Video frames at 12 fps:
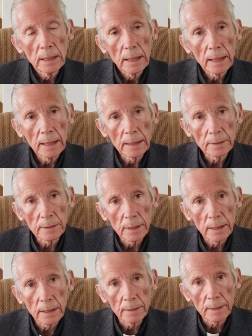And
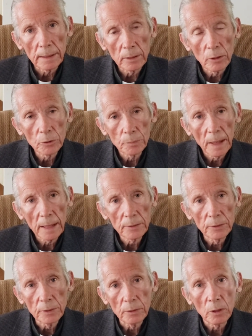it goes back
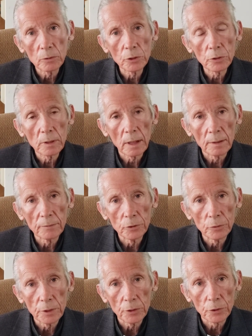to the notion of
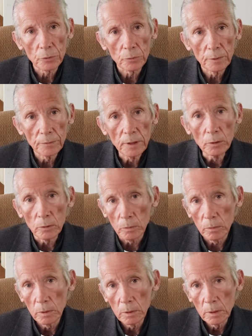judicial review,
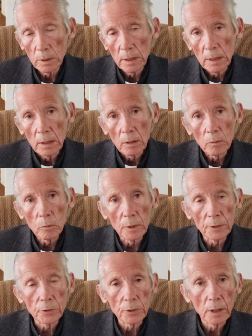
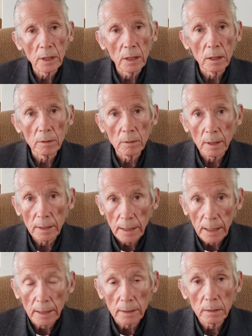which
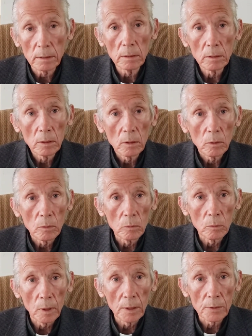again
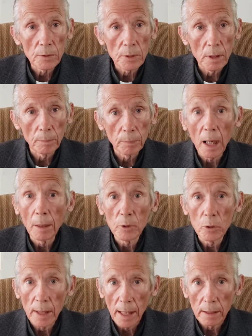was
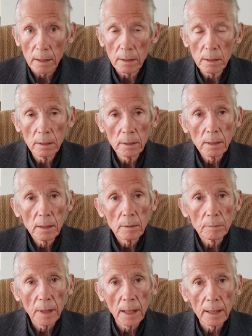promulgated
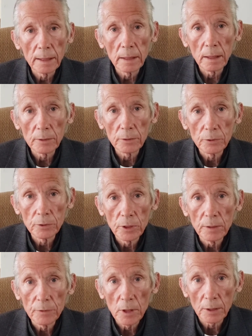by
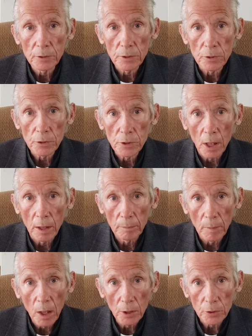Chief Justice John
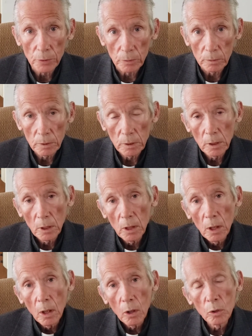Marshall,
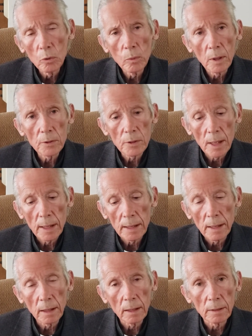who was
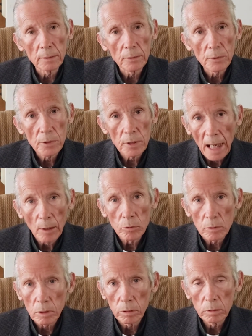a stout